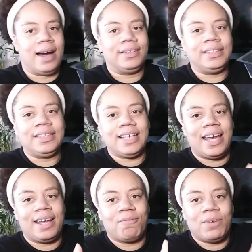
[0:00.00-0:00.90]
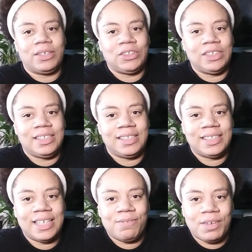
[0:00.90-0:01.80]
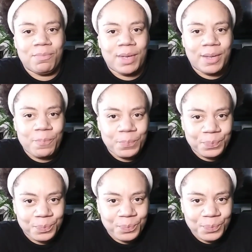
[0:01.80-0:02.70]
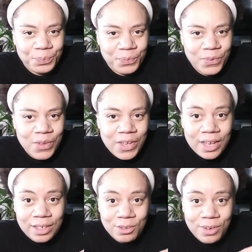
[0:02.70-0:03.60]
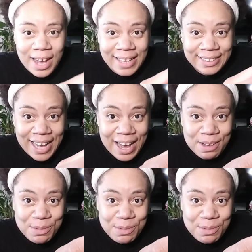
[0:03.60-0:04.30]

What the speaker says: Look at what she's given me. You guys, I am